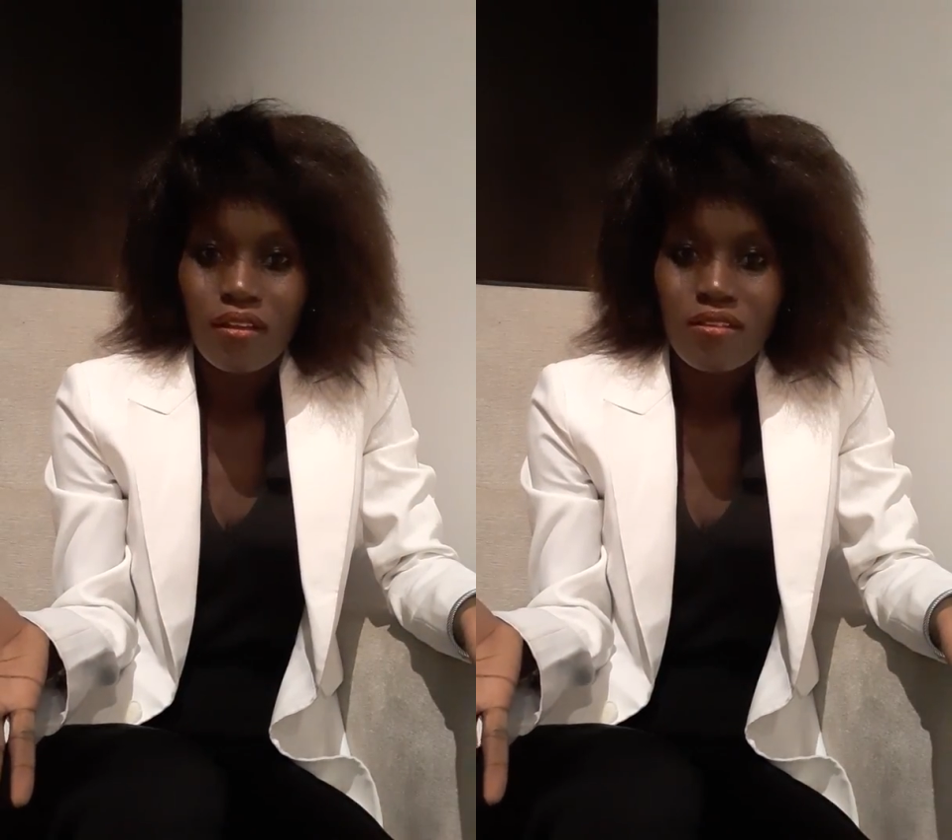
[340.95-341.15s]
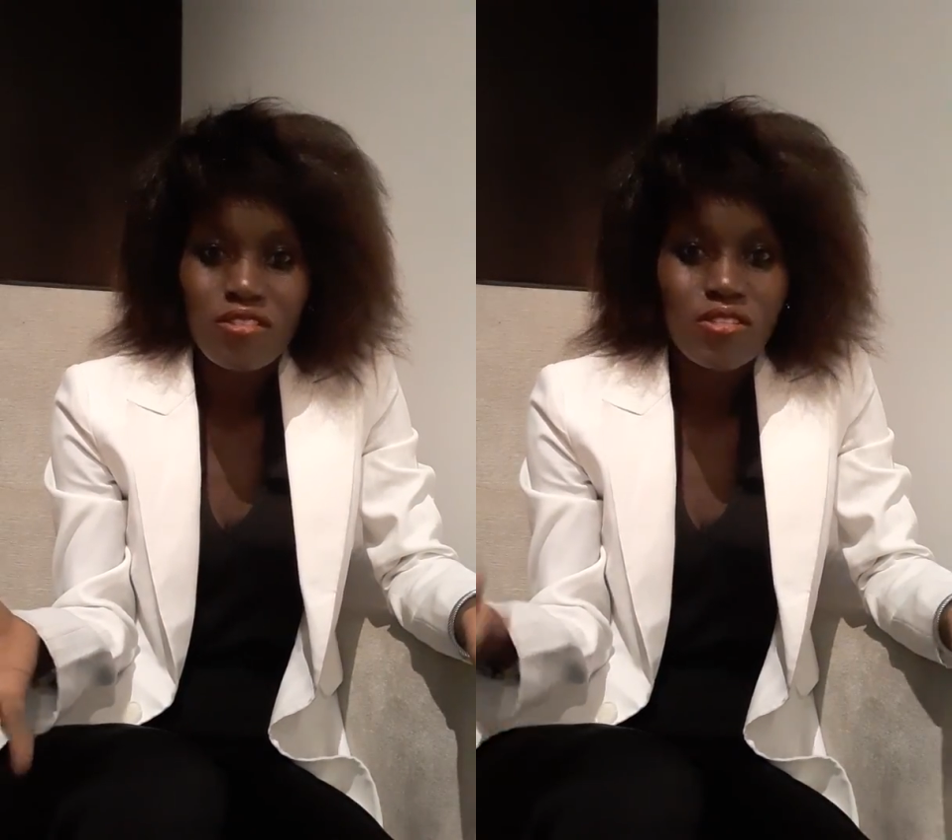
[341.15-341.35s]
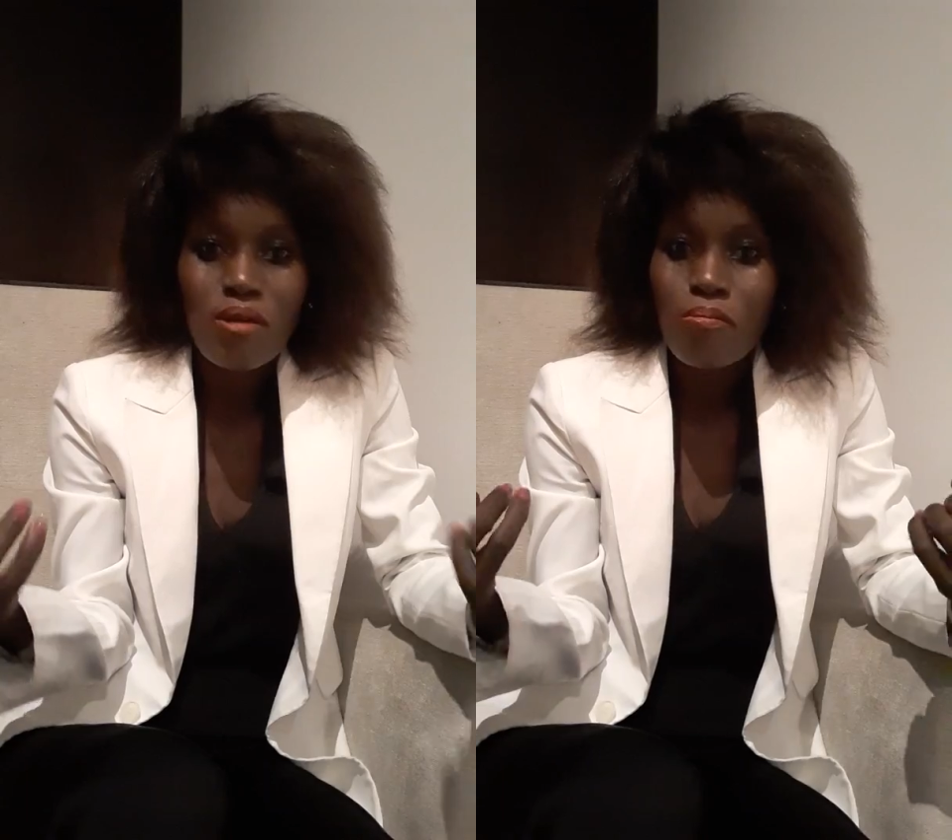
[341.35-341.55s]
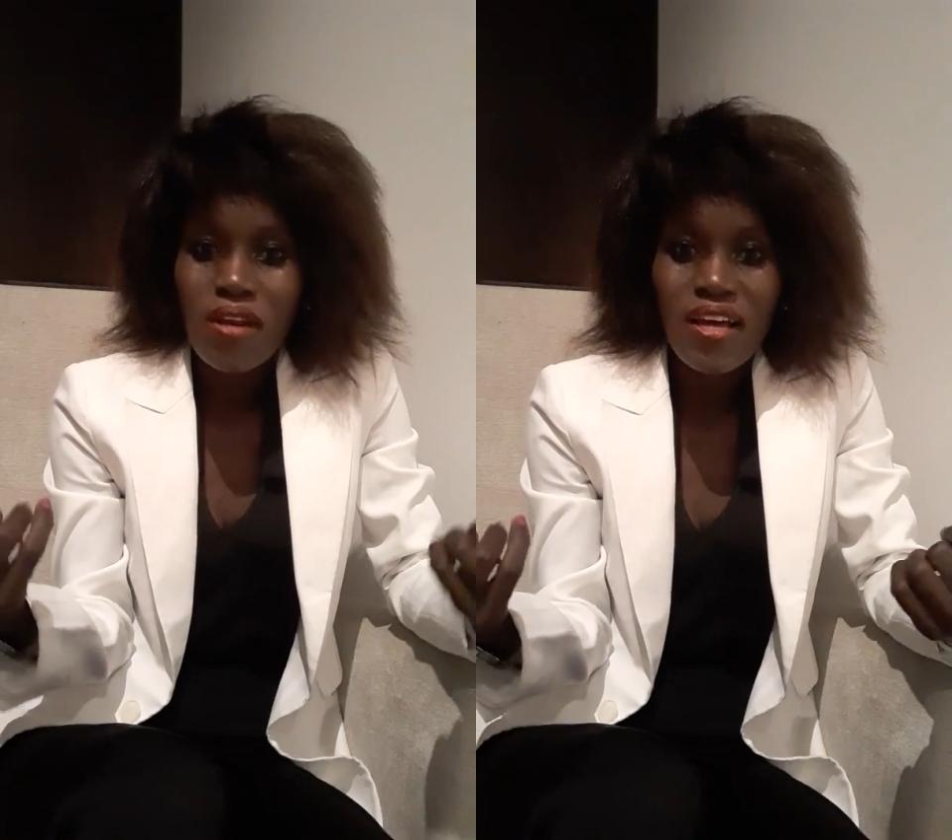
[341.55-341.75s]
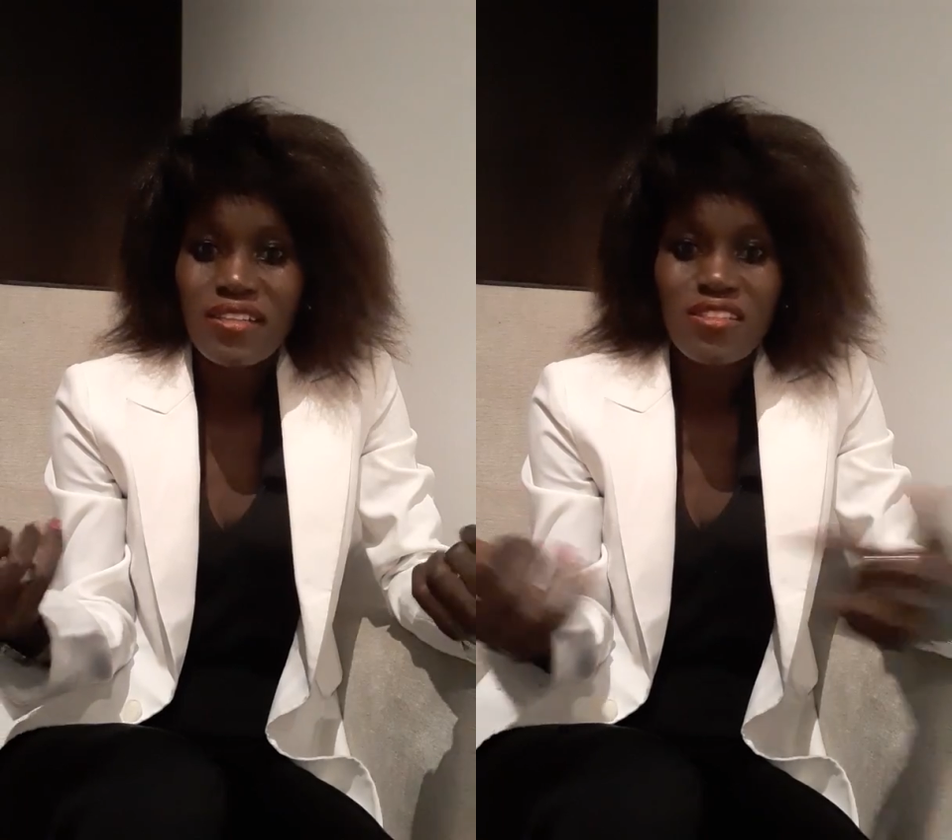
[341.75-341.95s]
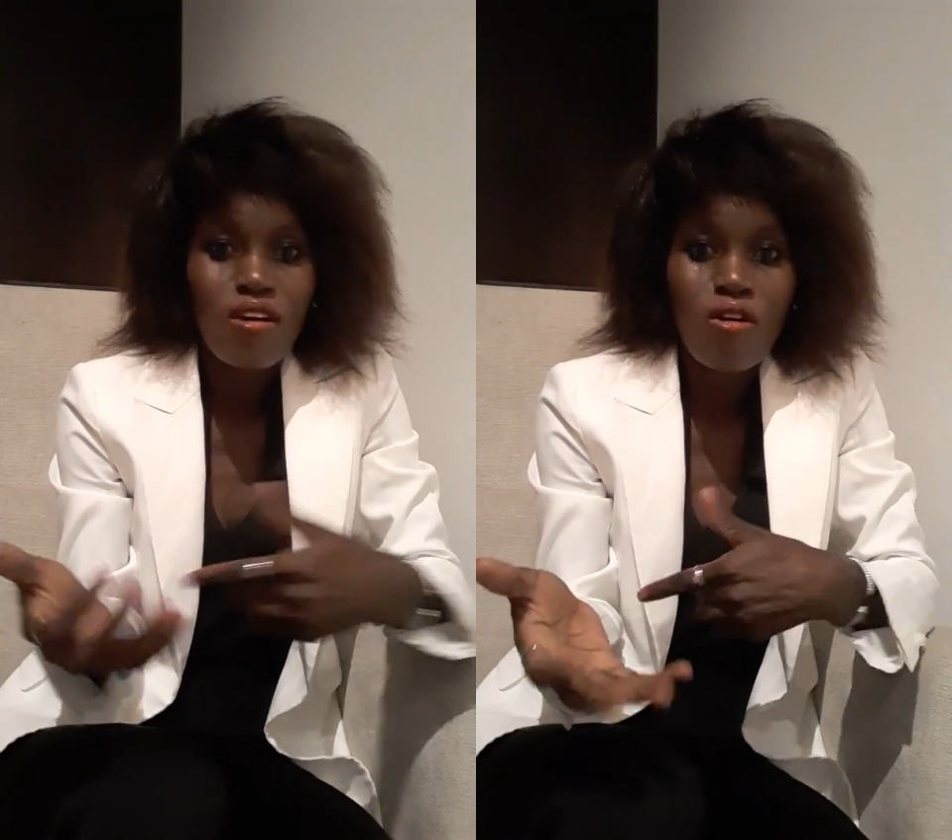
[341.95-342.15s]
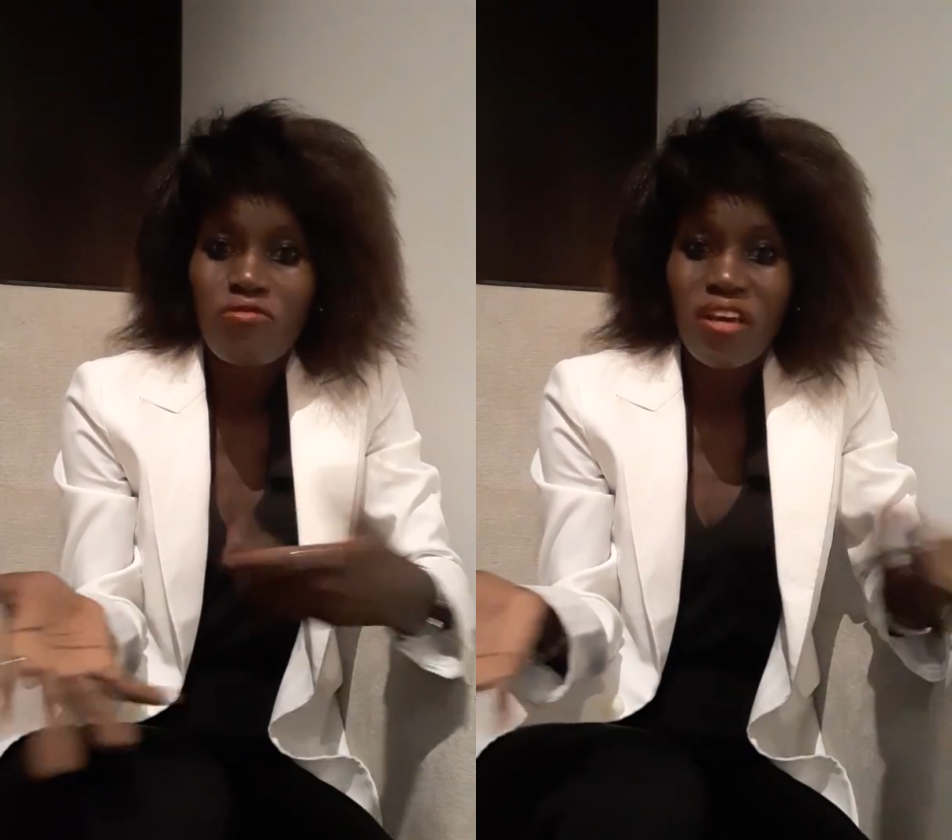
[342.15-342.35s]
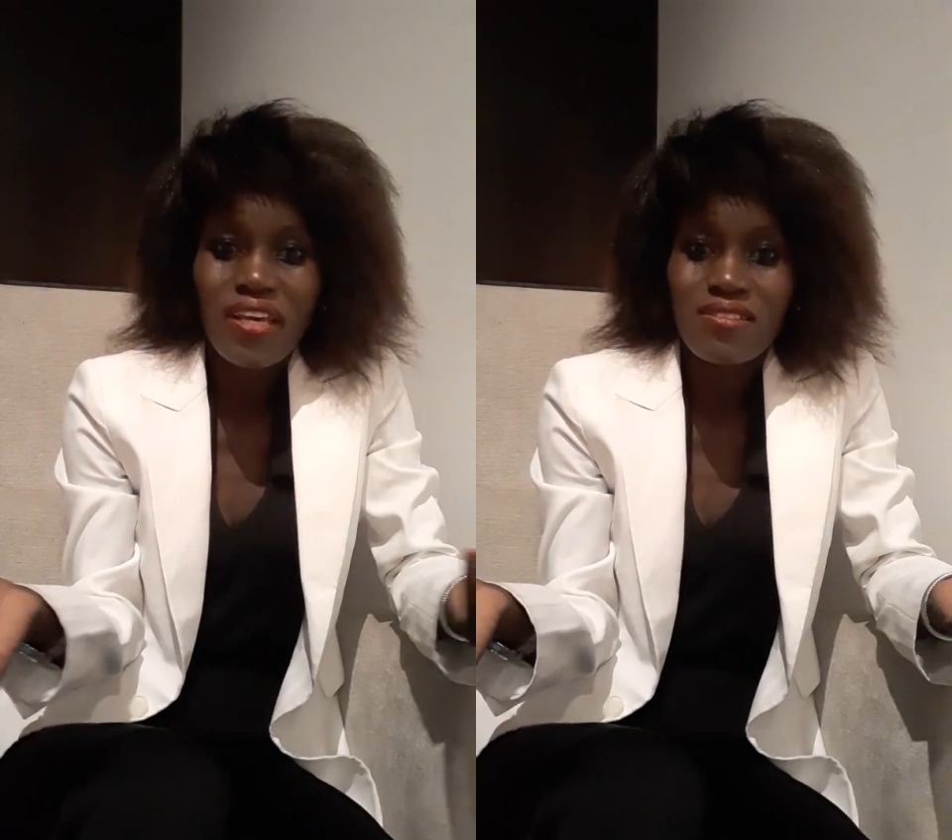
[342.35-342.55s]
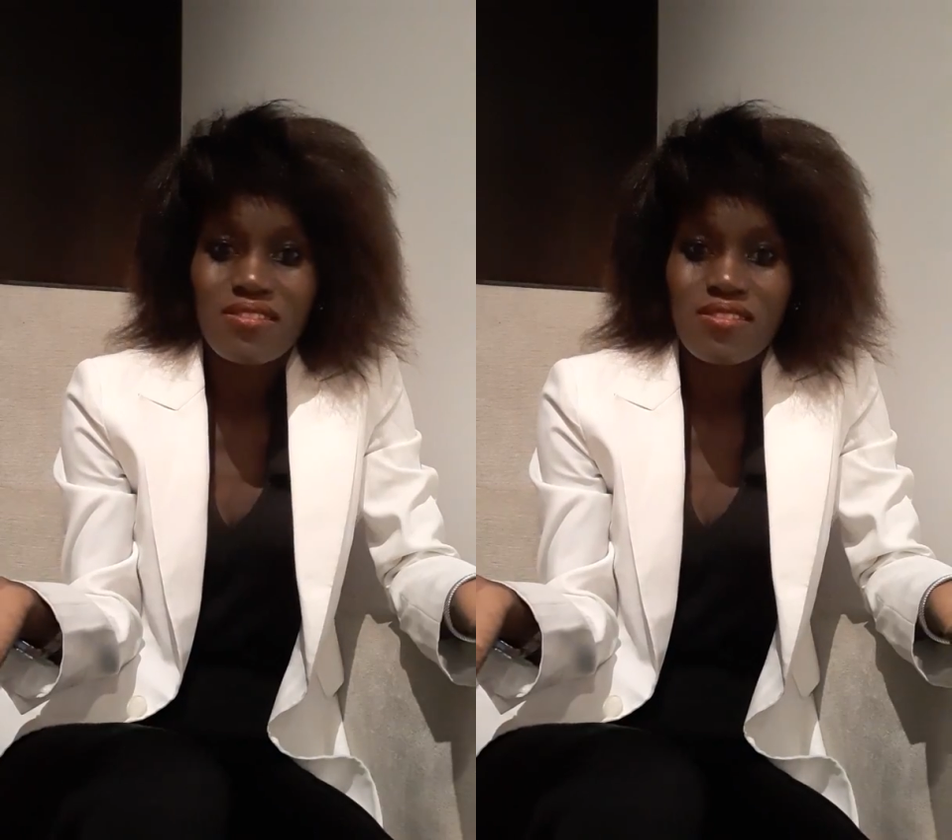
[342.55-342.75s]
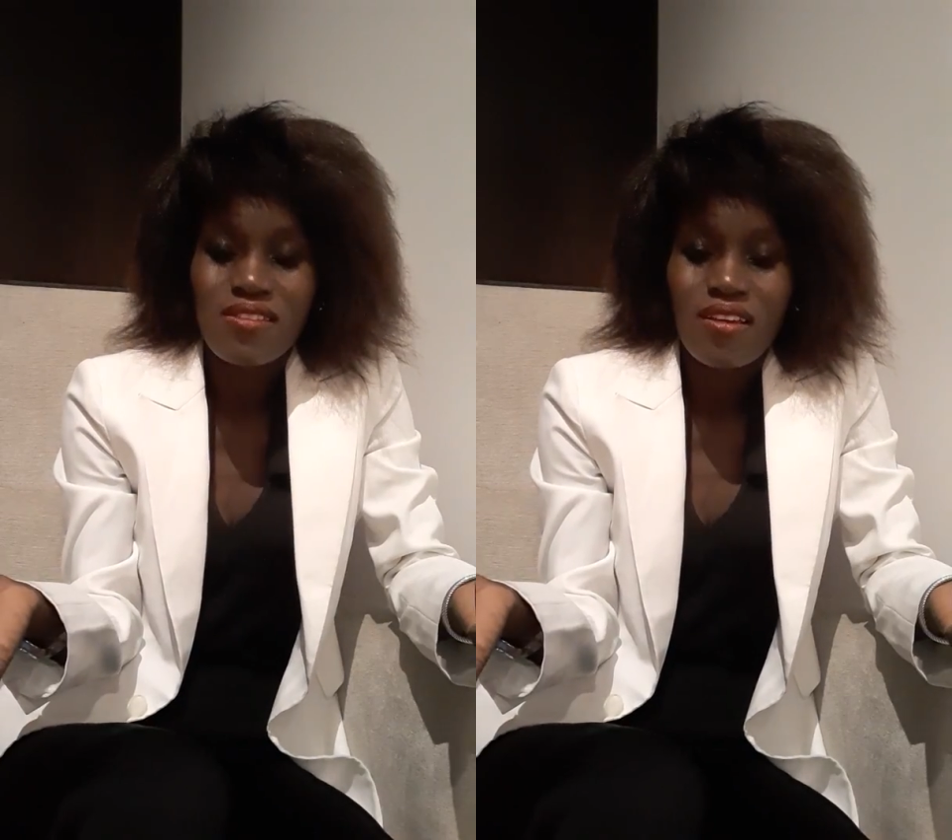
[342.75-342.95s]
The same blood in our
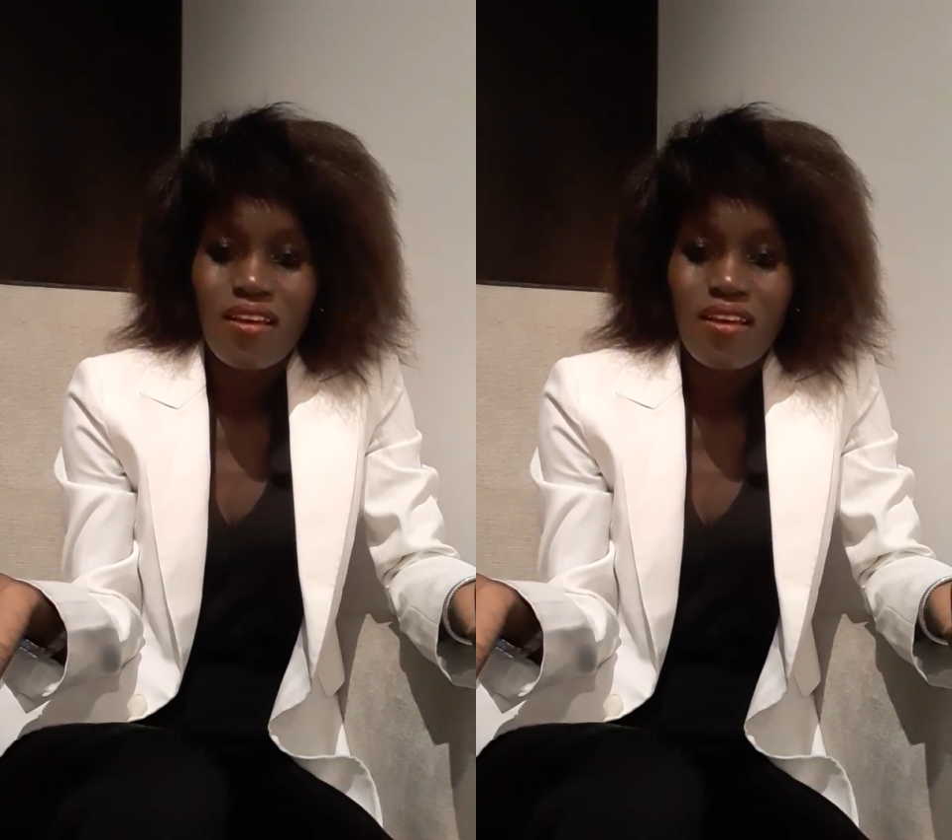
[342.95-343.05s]
veins.